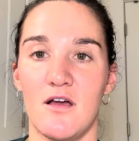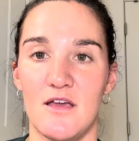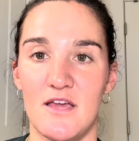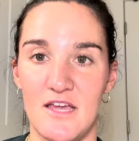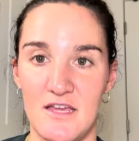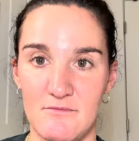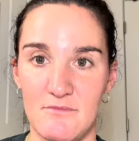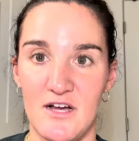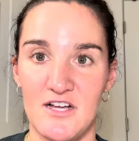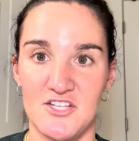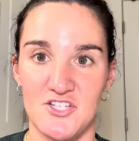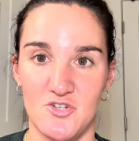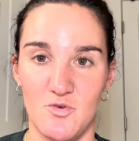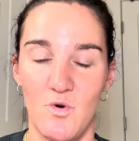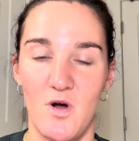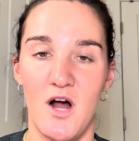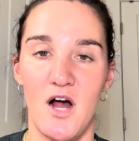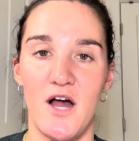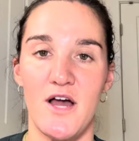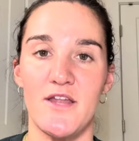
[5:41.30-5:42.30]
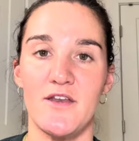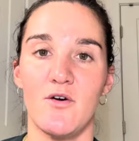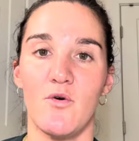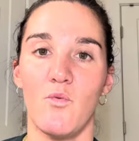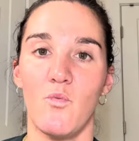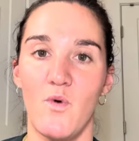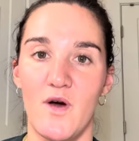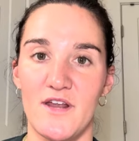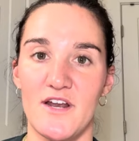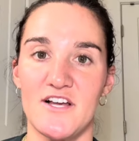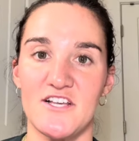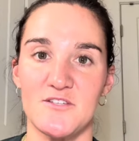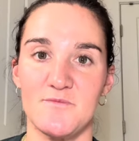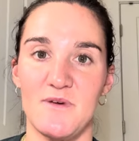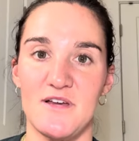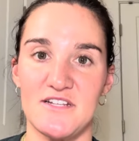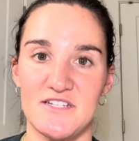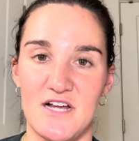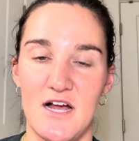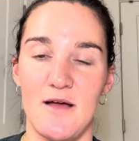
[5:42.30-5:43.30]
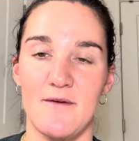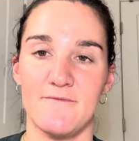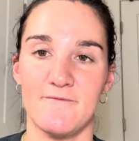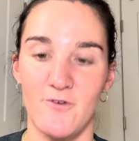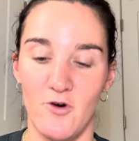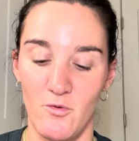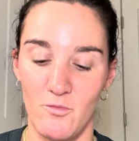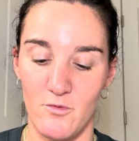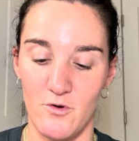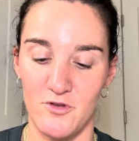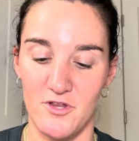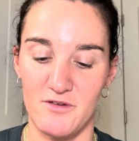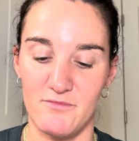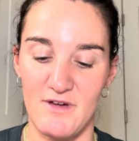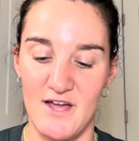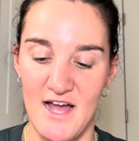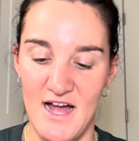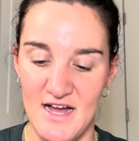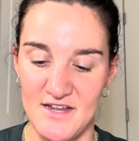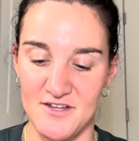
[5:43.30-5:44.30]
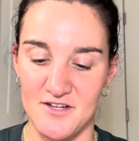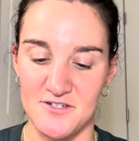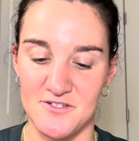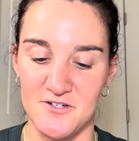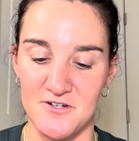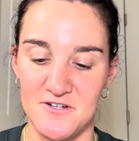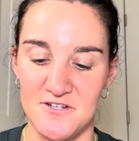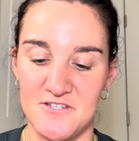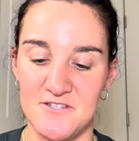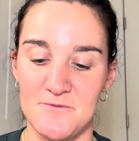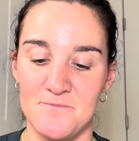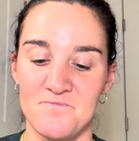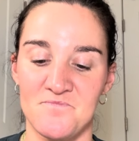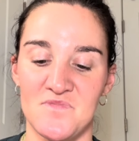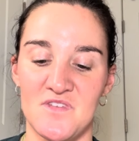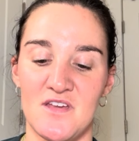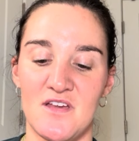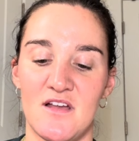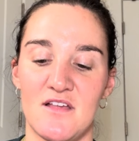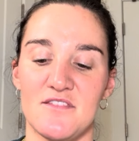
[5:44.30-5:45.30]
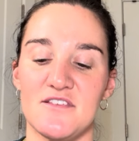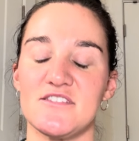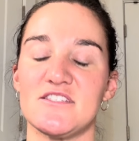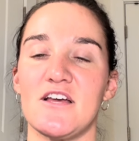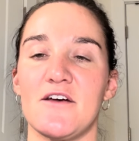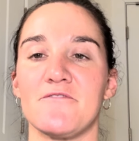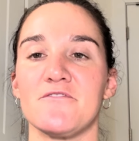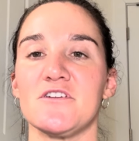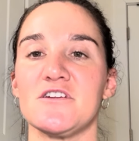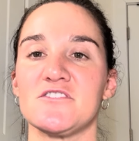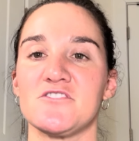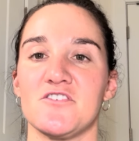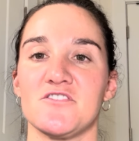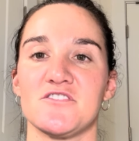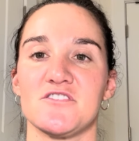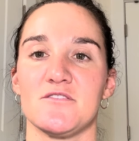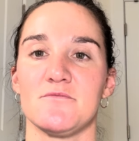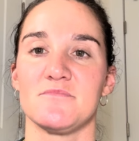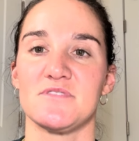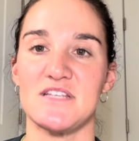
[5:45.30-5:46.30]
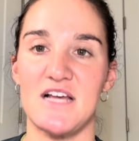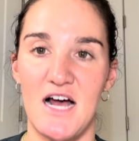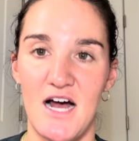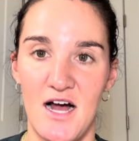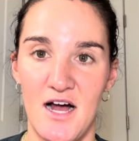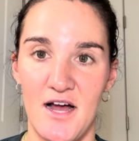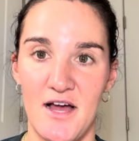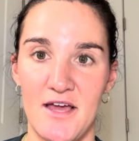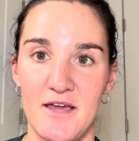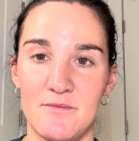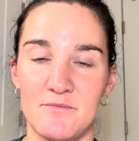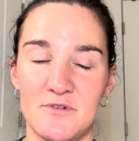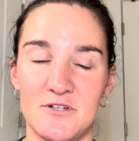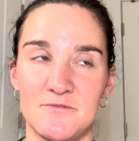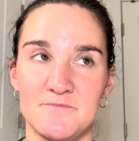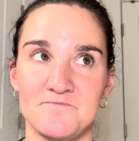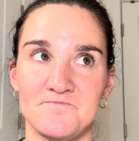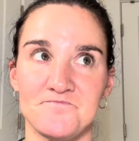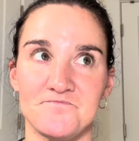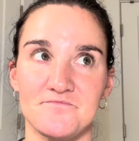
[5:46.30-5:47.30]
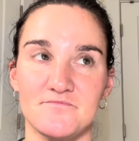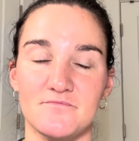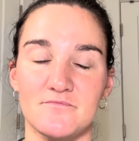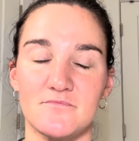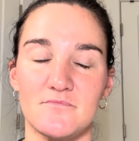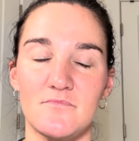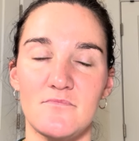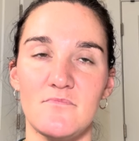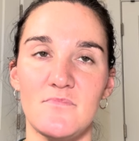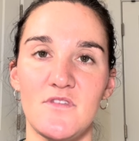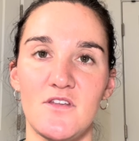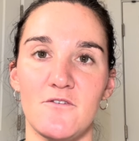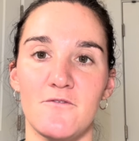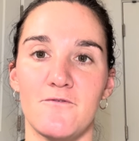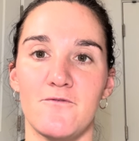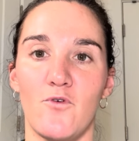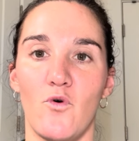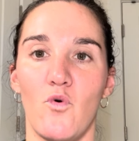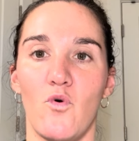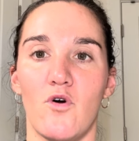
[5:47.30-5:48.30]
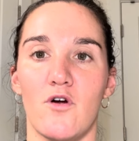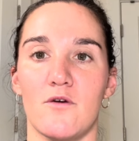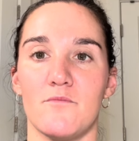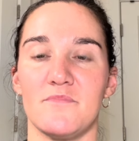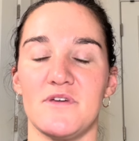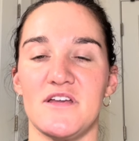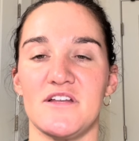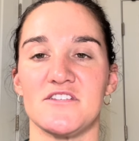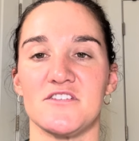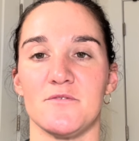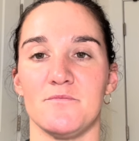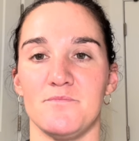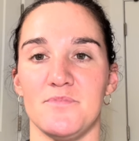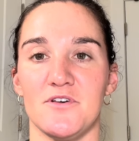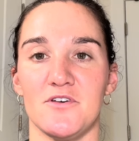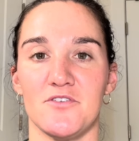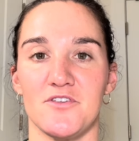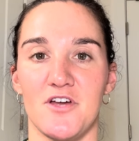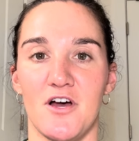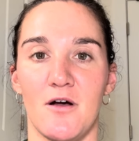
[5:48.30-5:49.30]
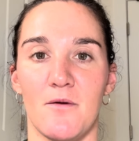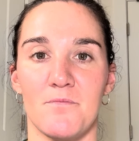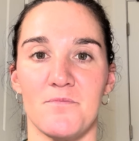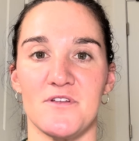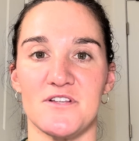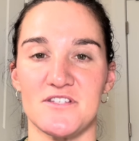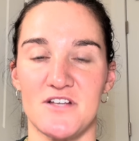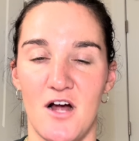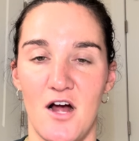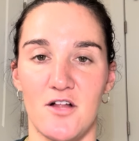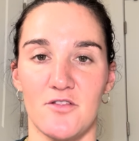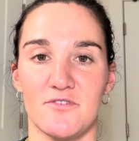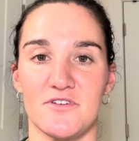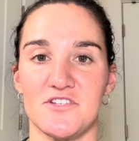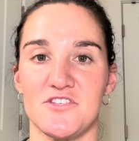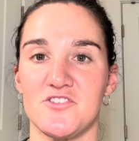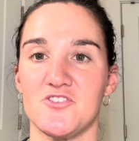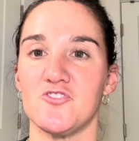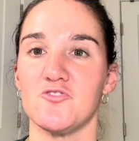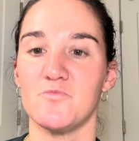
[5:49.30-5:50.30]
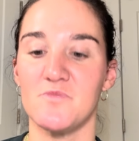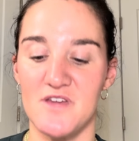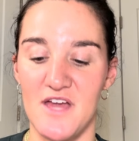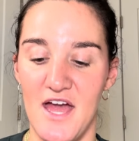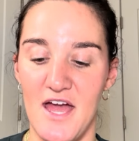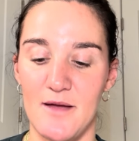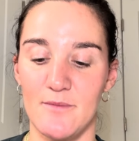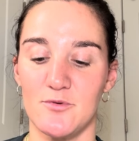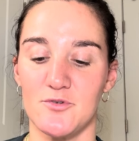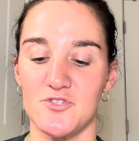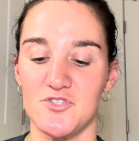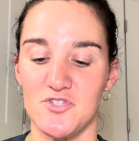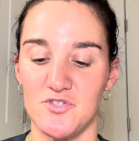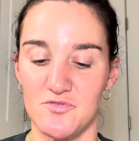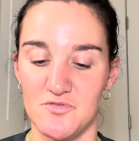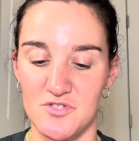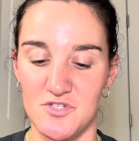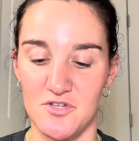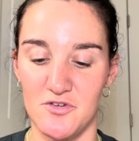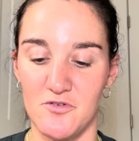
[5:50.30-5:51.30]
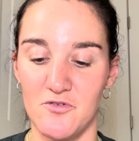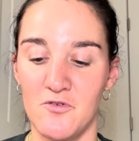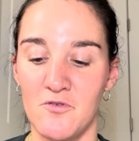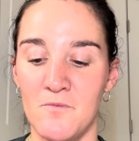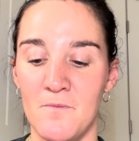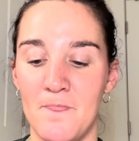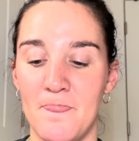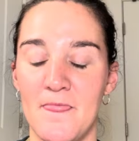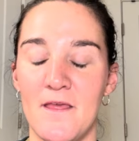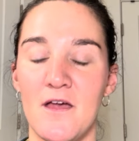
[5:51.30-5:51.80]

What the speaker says: in my squat when I spend time foam rolling my adductors. This definitely took some time for me to build up the tolerance to be able to do.